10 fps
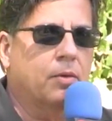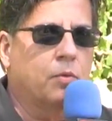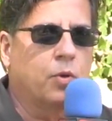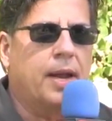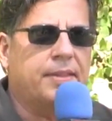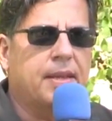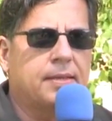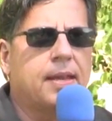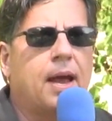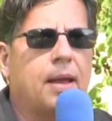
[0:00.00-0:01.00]
we're at
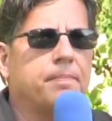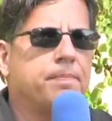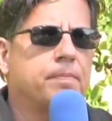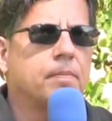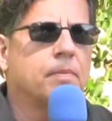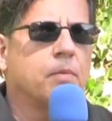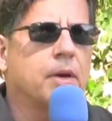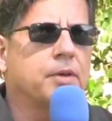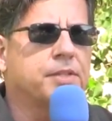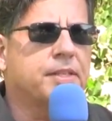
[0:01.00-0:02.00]
that time
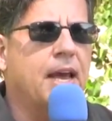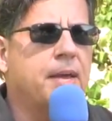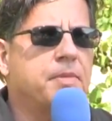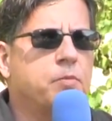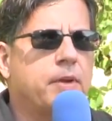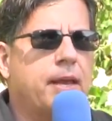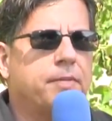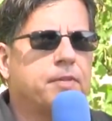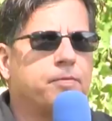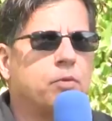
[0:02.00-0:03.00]
where it's time that we
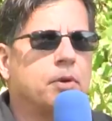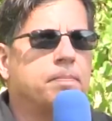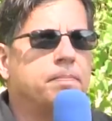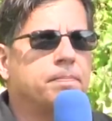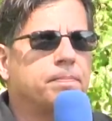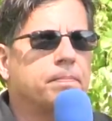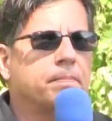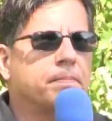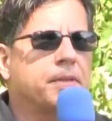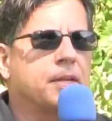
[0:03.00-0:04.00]
have to form
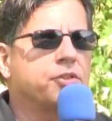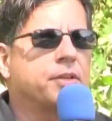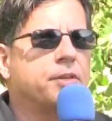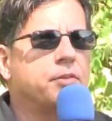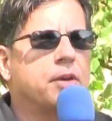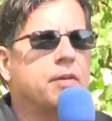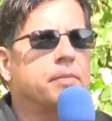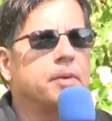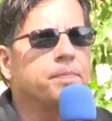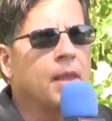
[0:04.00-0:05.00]
potentially a new
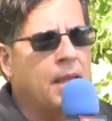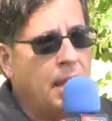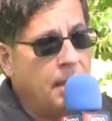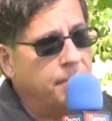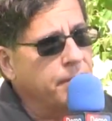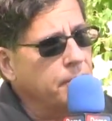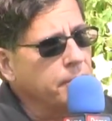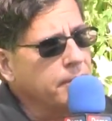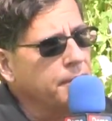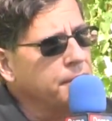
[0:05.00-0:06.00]
government. If
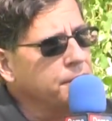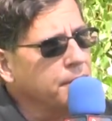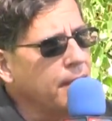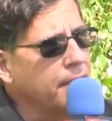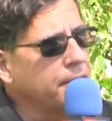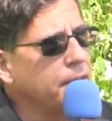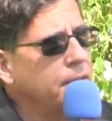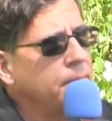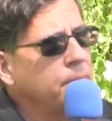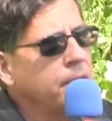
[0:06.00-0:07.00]
Hillary Clinton is elected,
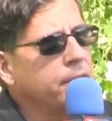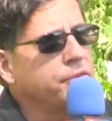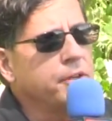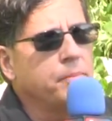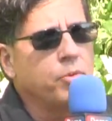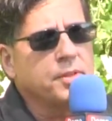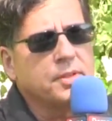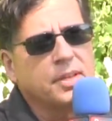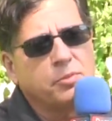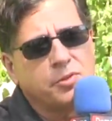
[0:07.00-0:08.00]
if she
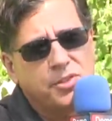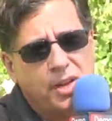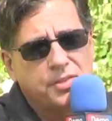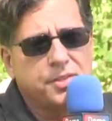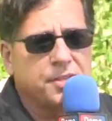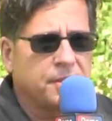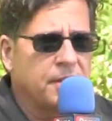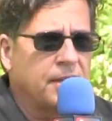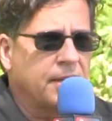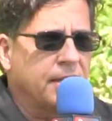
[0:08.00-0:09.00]
appoints liberal judges,
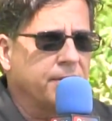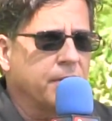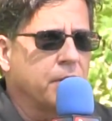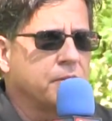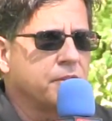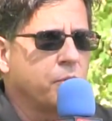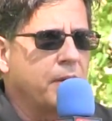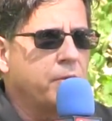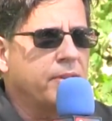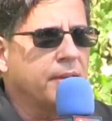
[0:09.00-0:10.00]
if it goes the
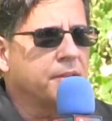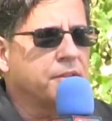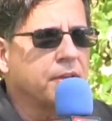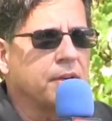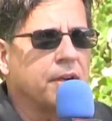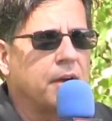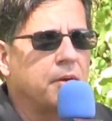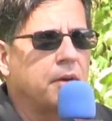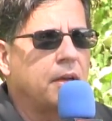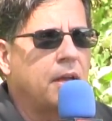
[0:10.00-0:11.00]
way we think it's going to
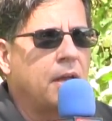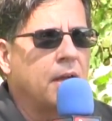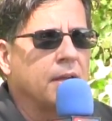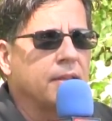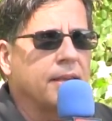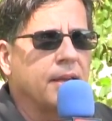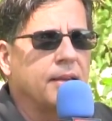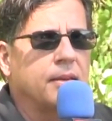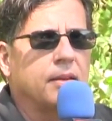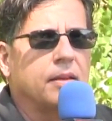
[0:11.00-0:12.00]
go, then